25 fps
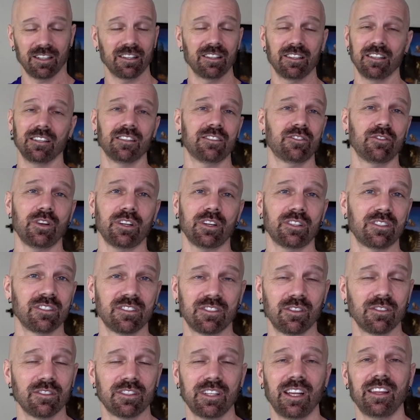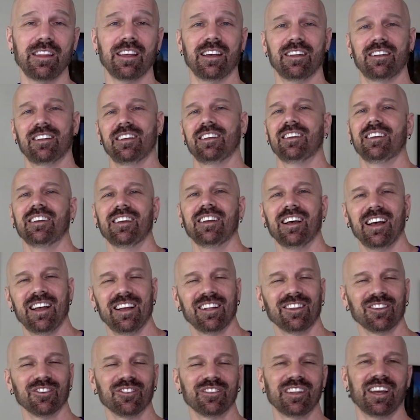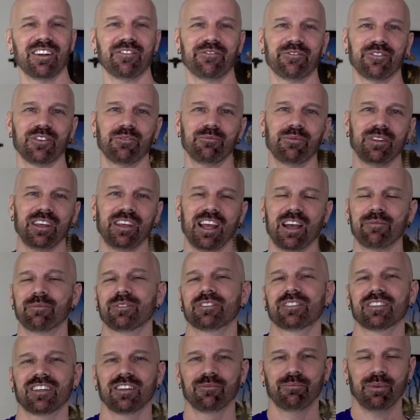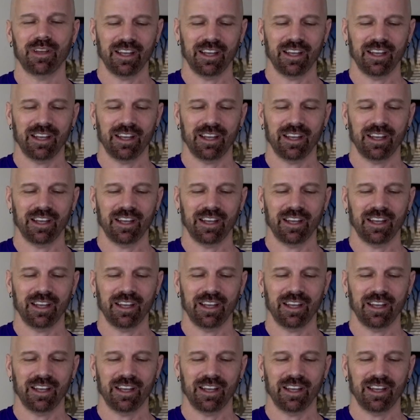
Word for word: The instructions don't say that. I learned that from the Amazon